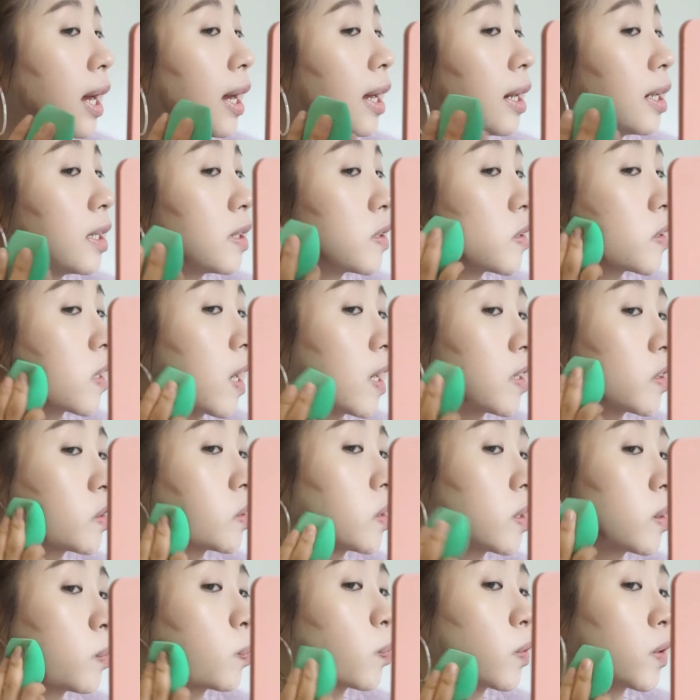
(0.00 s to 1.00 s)
and it's
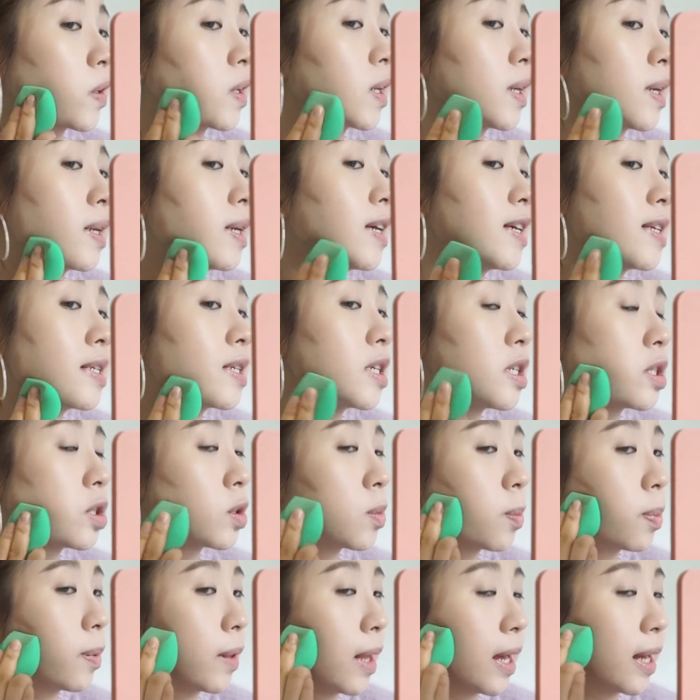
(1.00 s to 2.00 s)
actually pretty easy
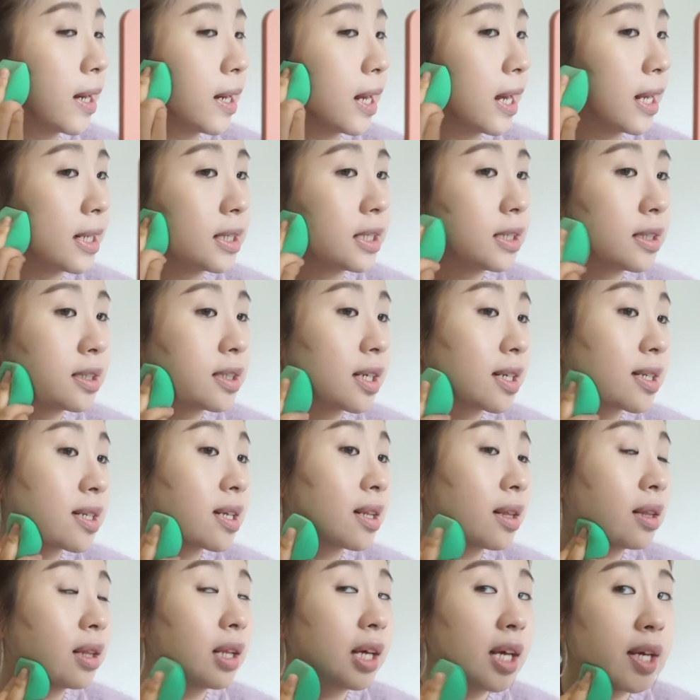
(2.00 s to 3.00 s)
to blend, and it
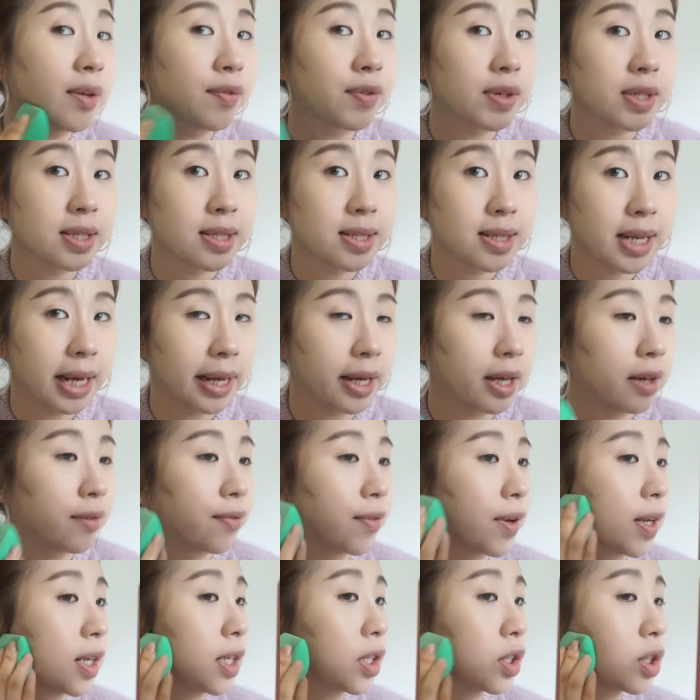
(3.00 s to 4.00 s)
doesn't leave a sticky
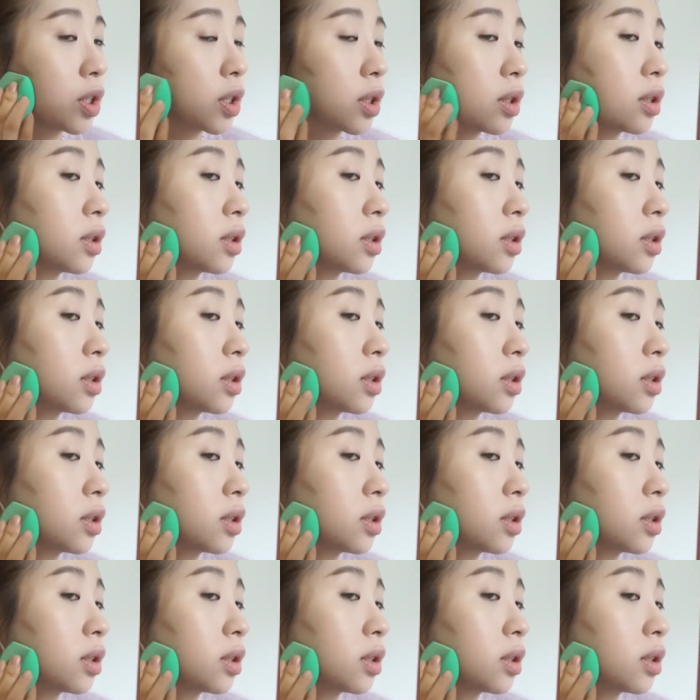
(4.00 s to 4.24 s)
finish.